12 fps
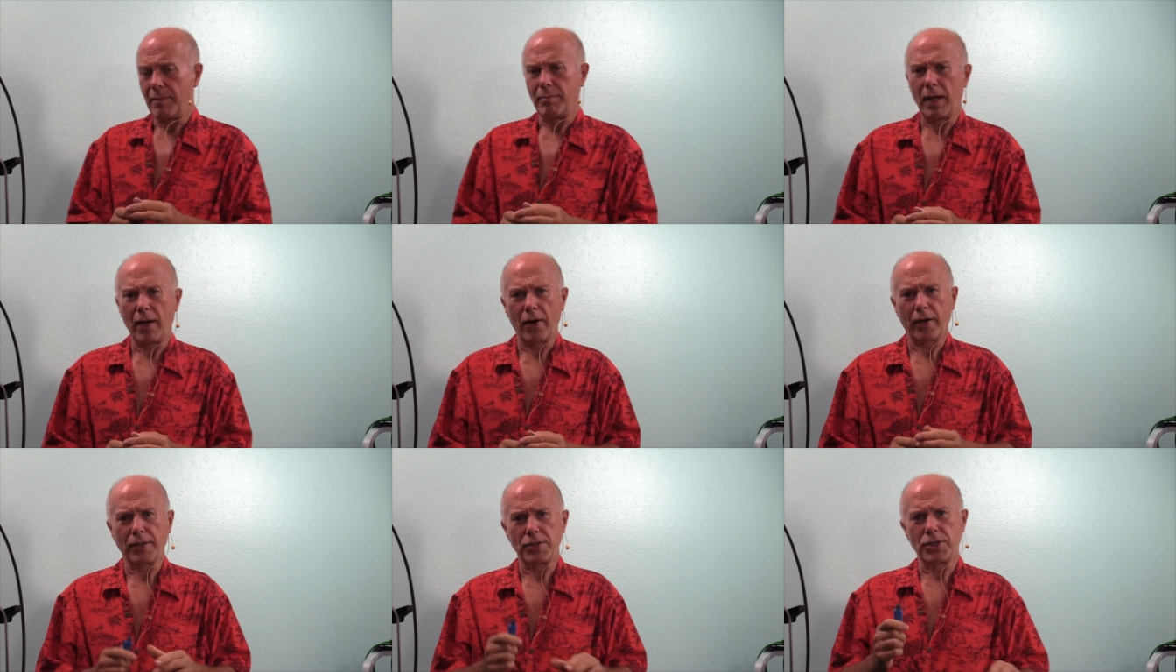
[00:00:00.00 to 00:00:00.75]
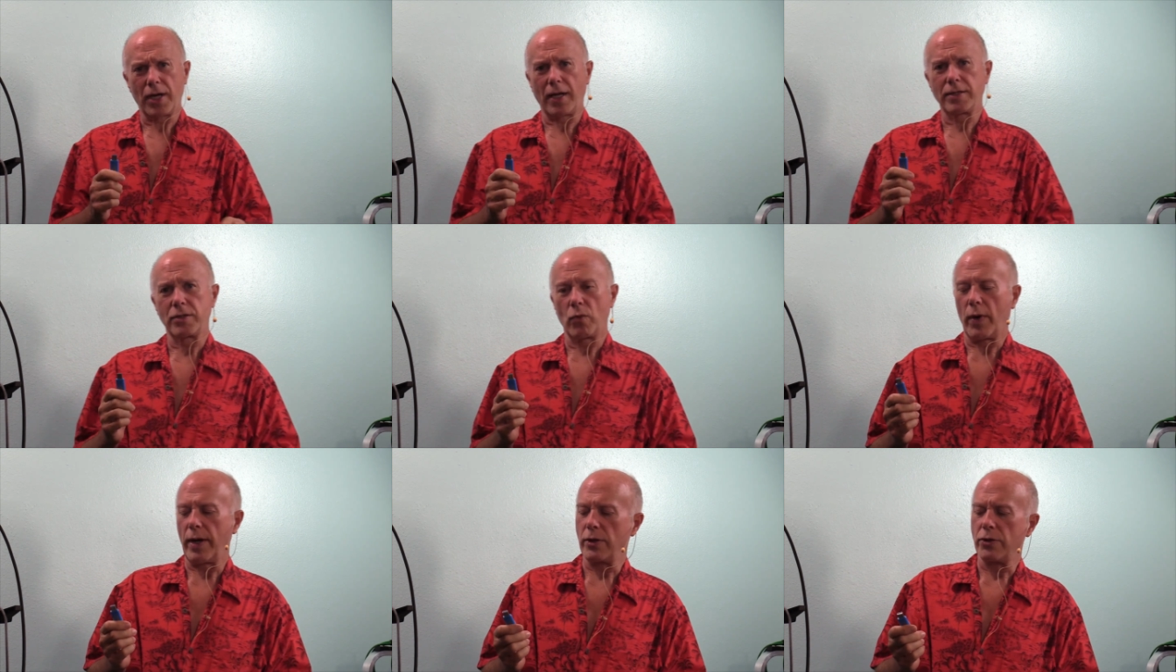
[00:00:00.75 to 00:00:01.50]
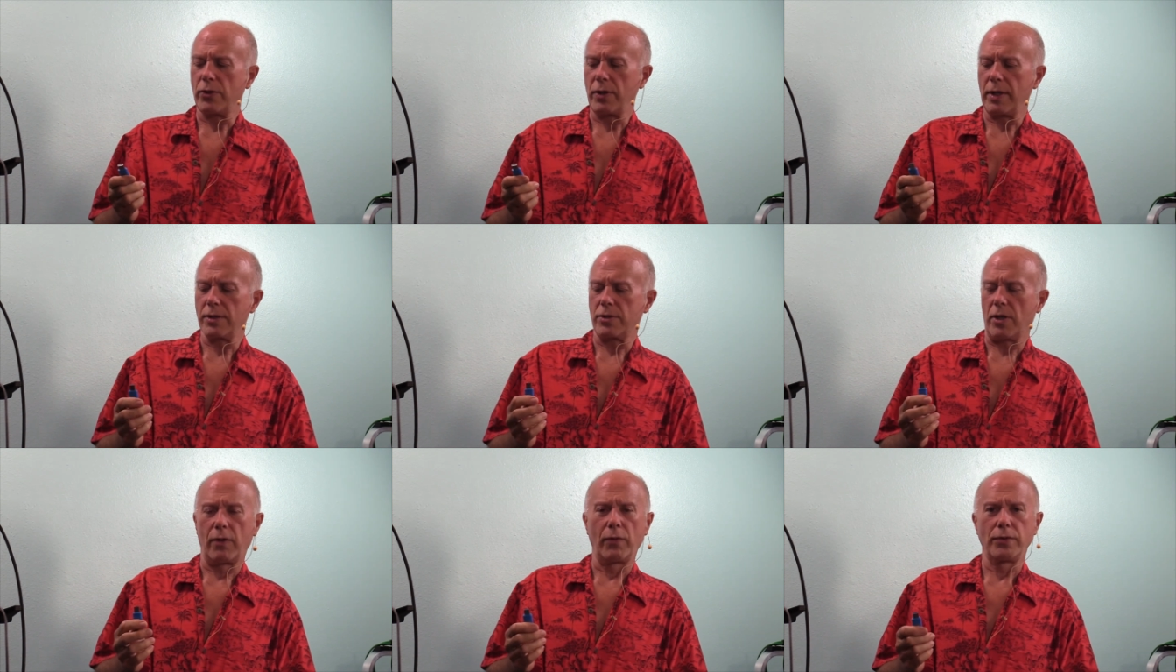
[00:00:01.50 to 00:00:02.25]
Belarc has changed the way you do the
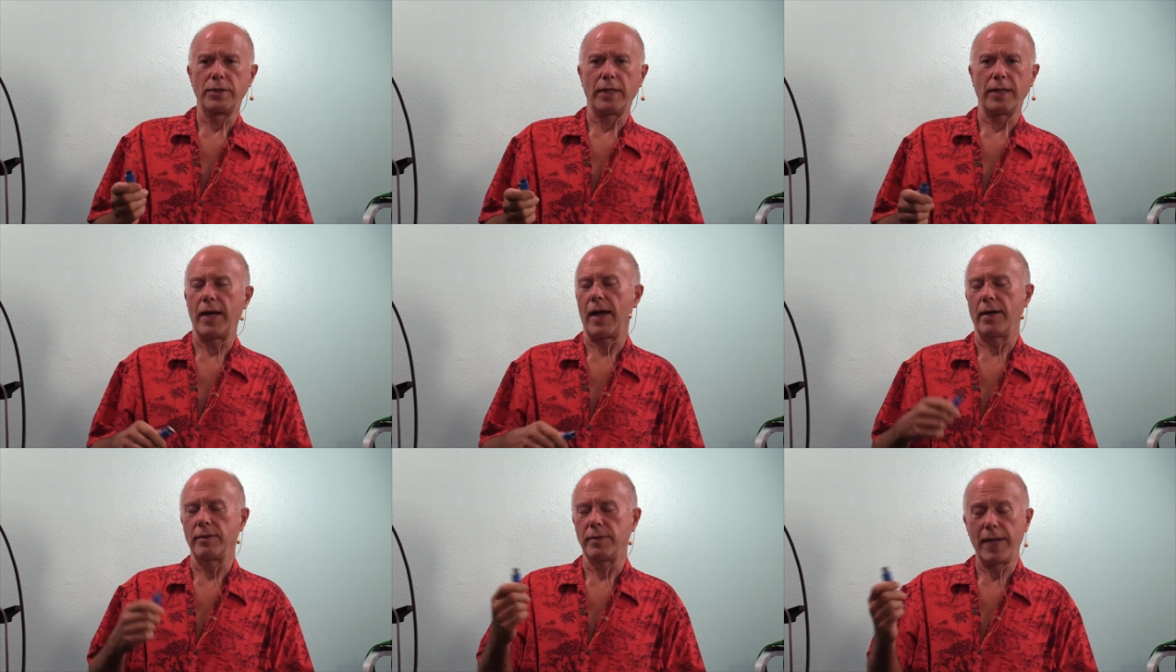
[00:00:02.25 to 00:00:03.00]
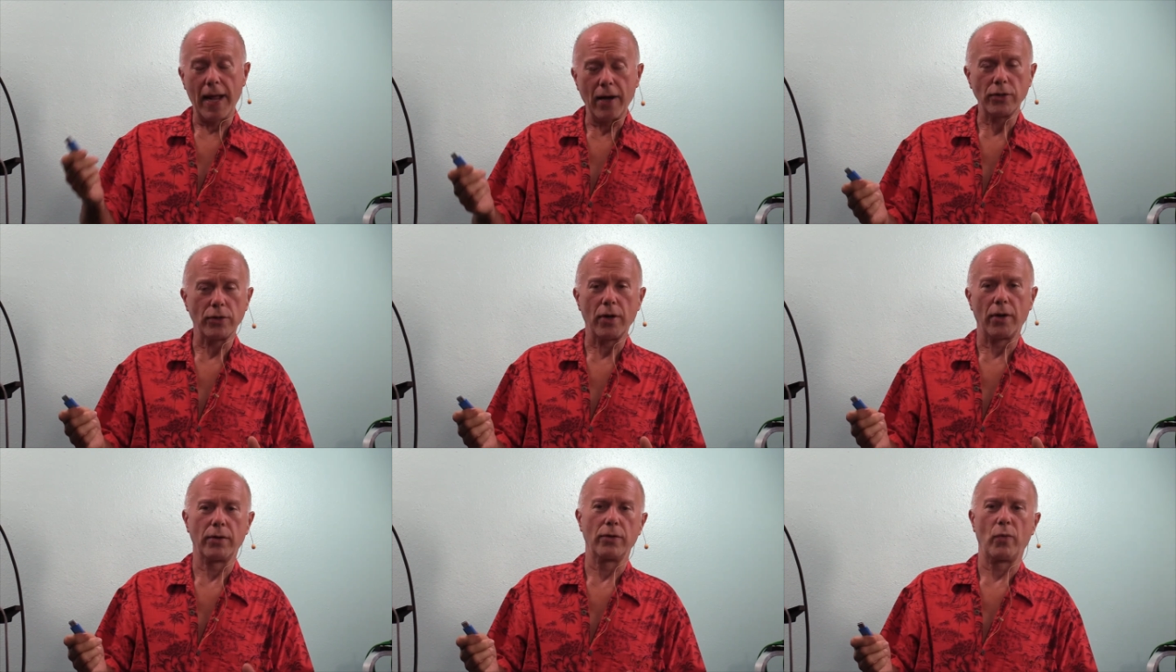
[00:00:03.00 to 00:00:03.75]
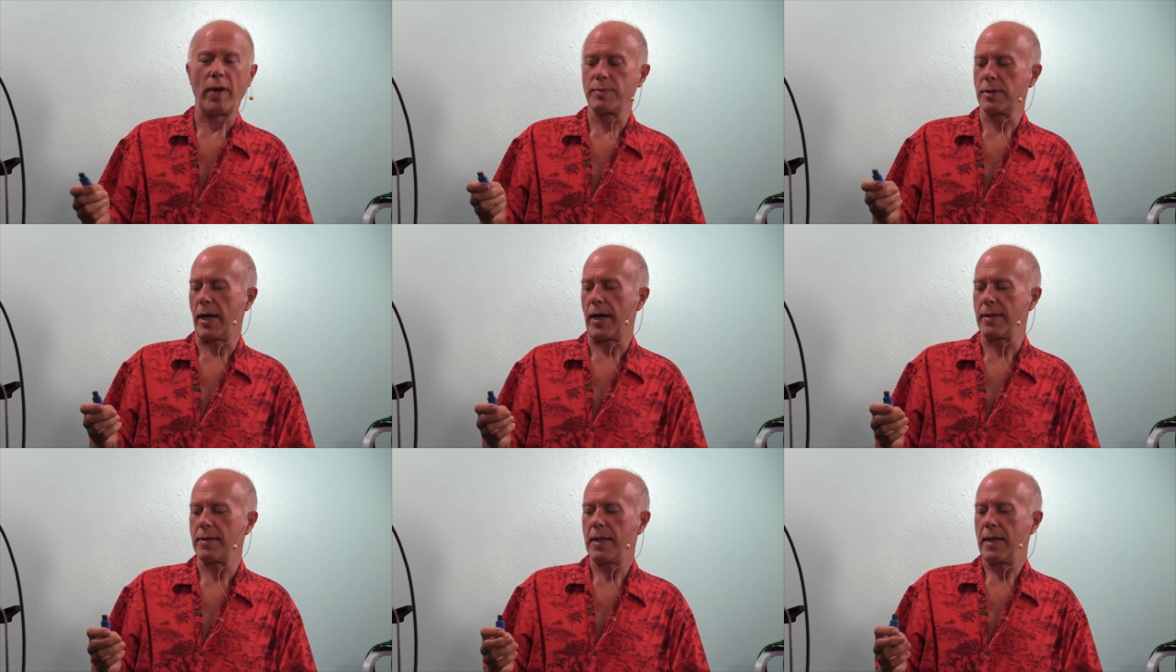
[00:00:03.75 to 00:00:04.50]
install routine now. Now you go to their
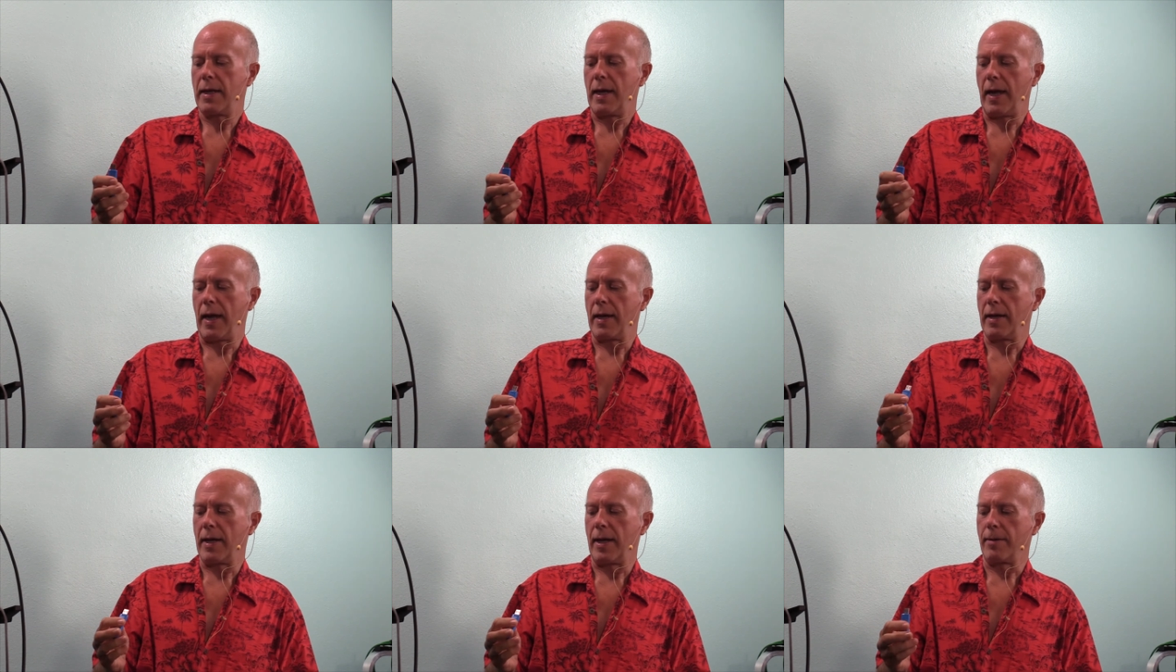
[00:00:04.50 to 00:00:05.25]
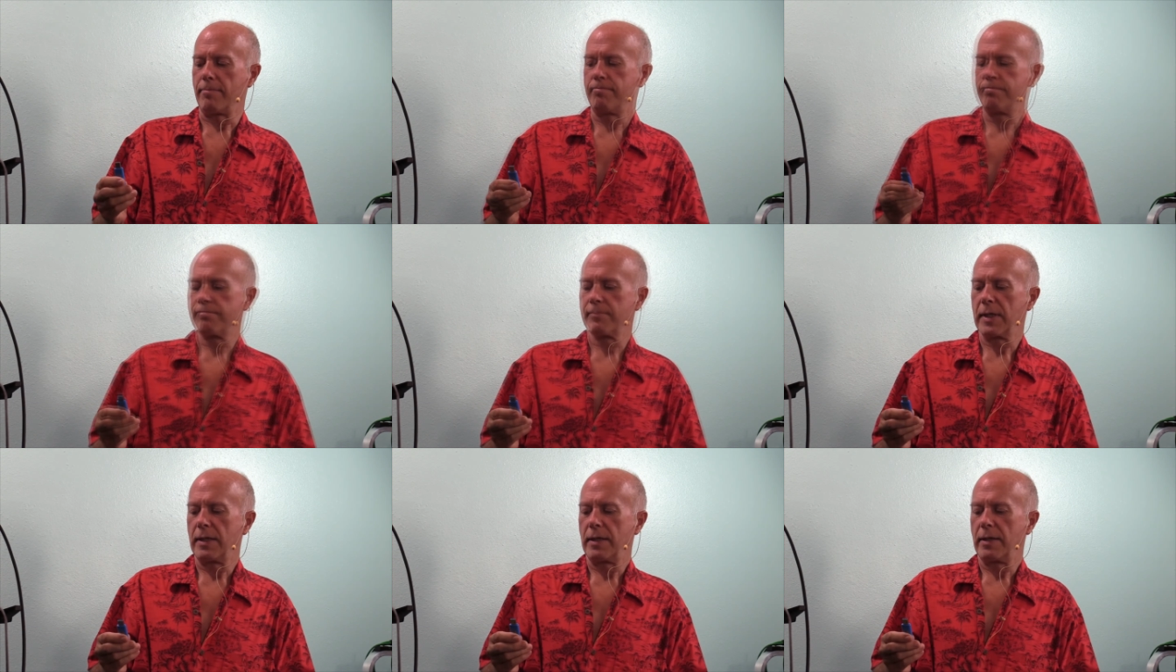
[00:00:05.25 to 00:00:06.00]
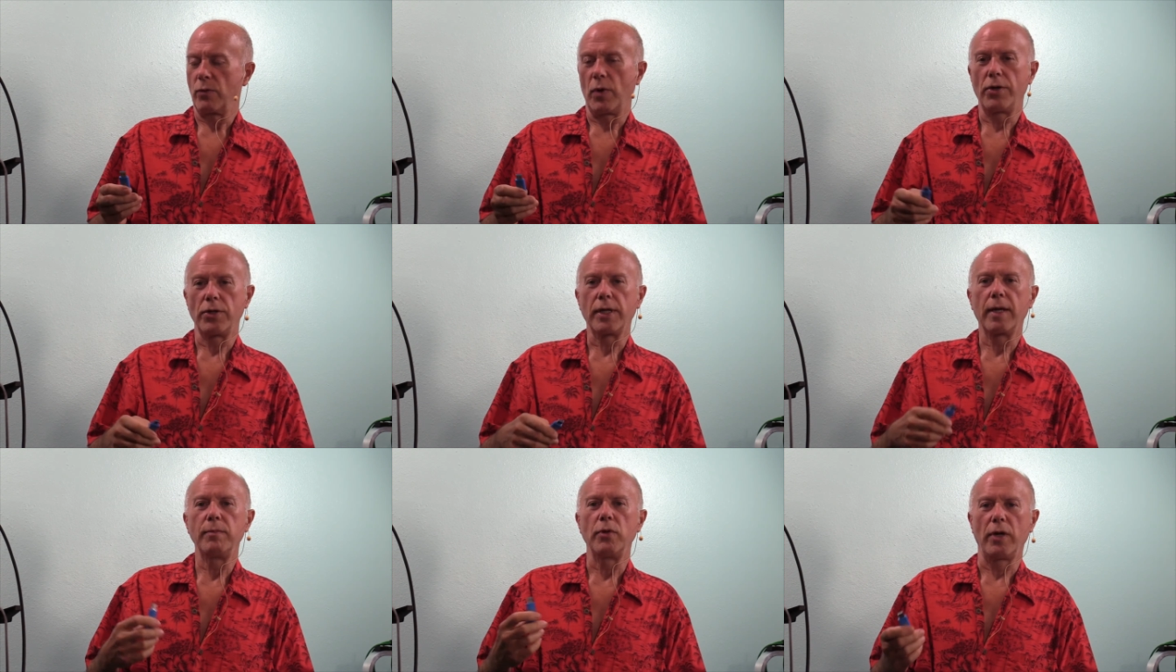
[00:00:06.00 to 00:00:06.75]
website and, uh, well, you
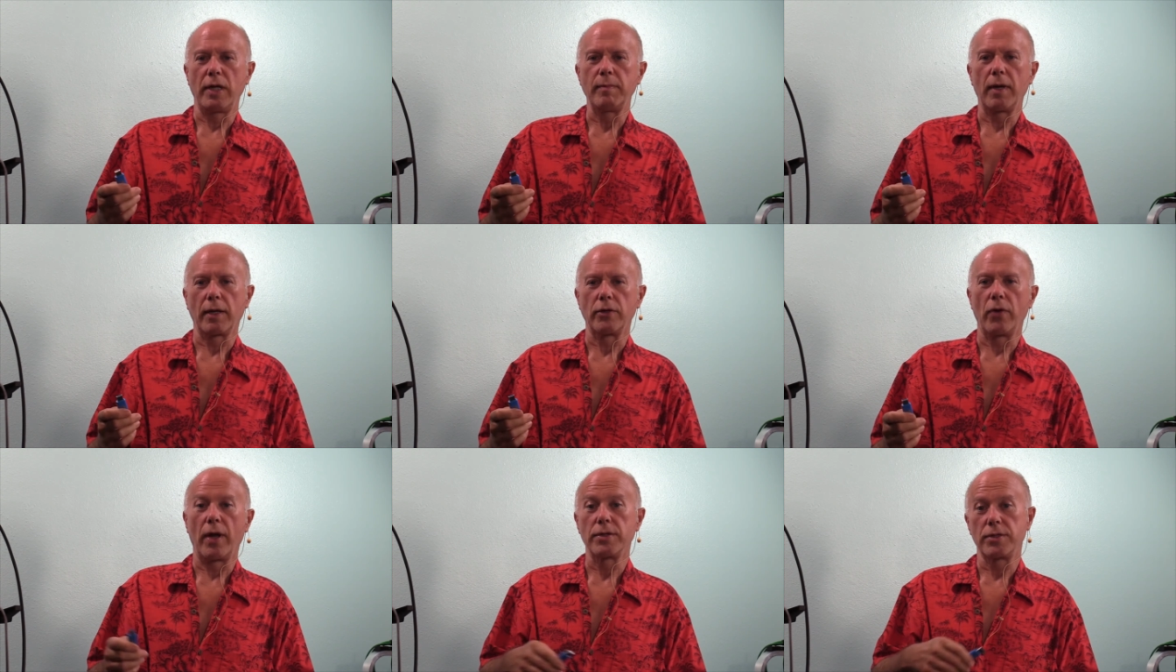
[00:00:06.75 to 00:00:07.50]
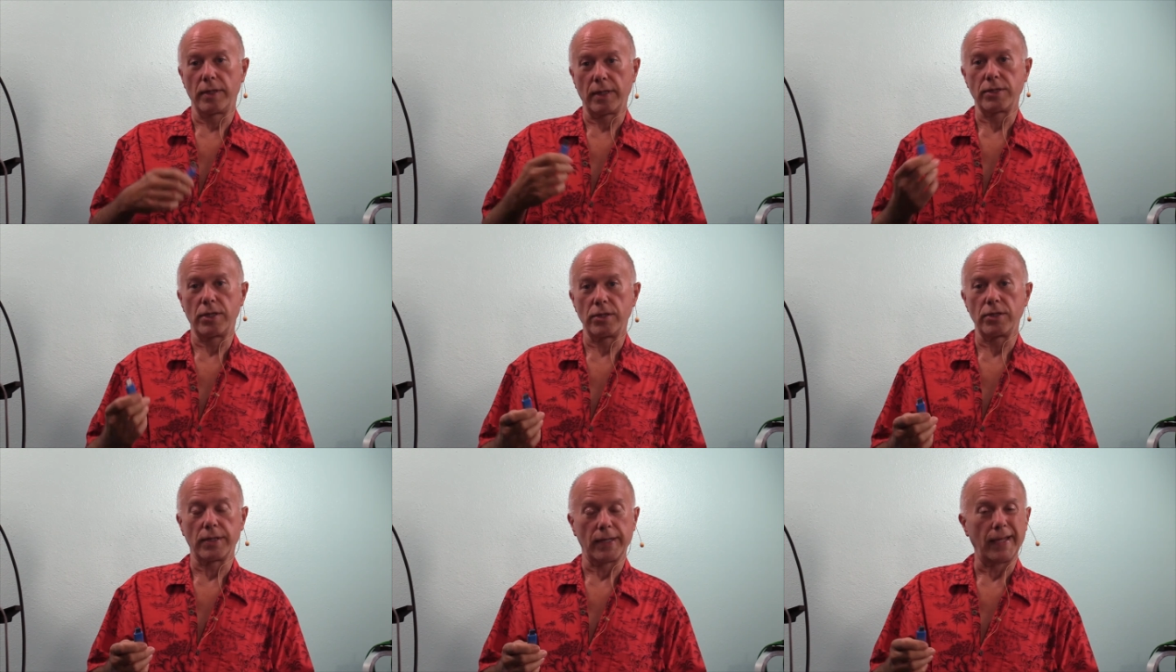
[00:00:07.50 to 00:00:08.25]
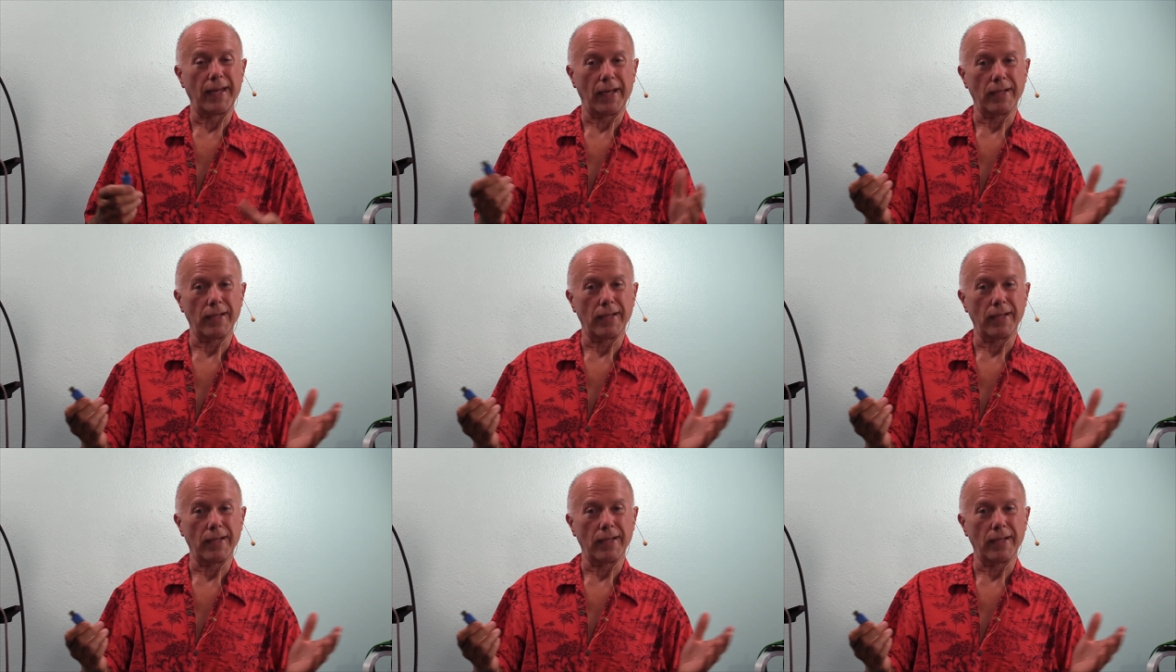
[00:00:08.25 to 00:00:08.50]
give them your email address, then they send you the link.